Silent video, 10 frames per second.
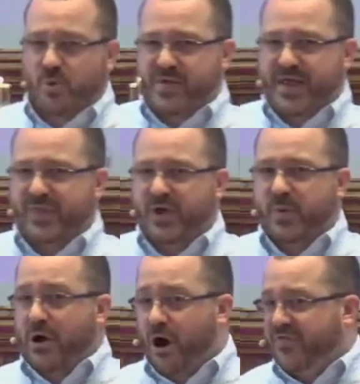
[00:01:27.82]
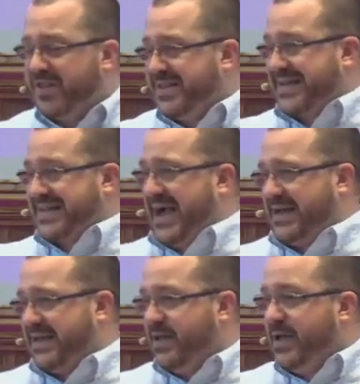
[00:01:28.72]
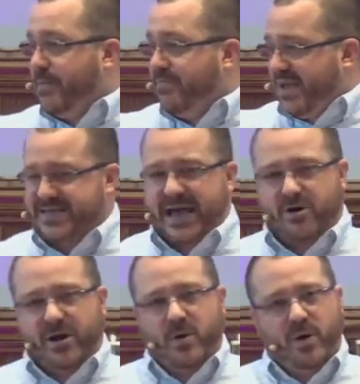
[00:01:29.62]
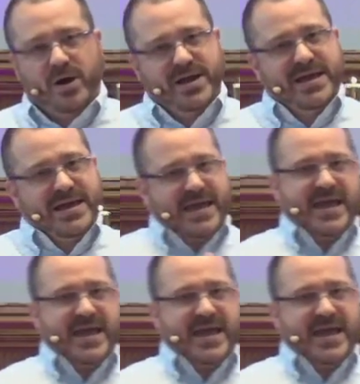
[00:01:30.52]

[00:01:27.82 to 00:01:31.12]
that I think we often neglect and miss out on. I wanted to hit